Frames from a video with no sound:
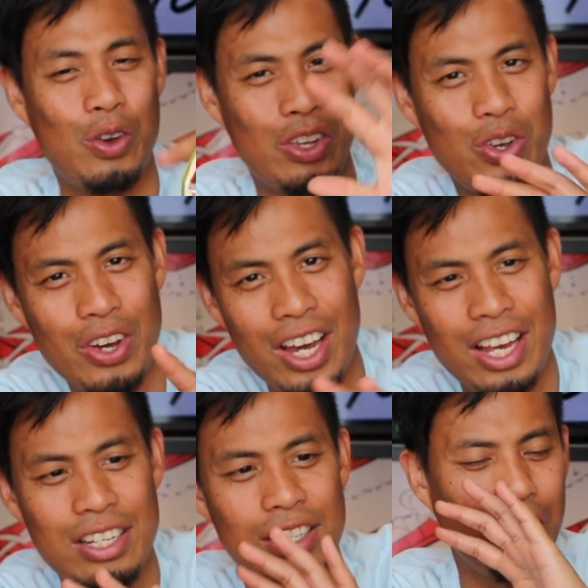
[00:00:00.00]
you
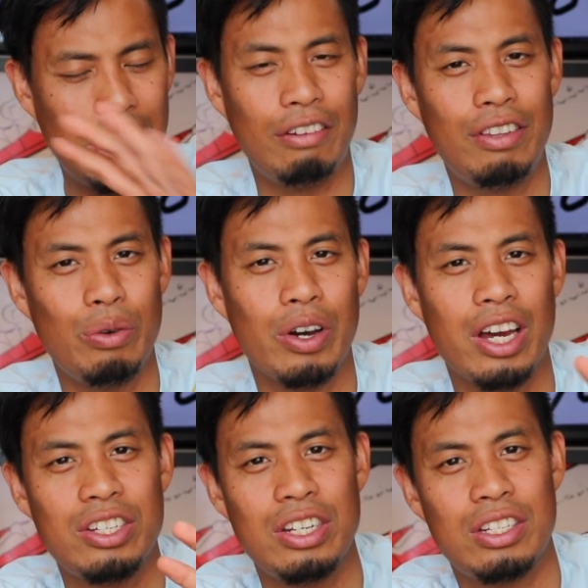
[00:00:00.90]
guys love the
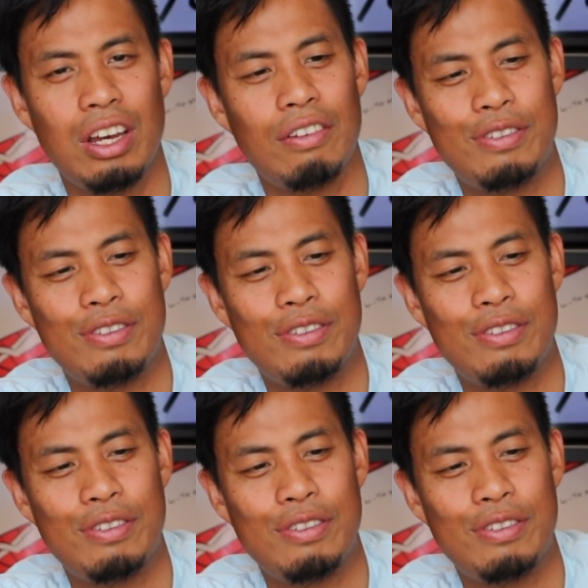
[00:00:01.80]
wagashi stuff,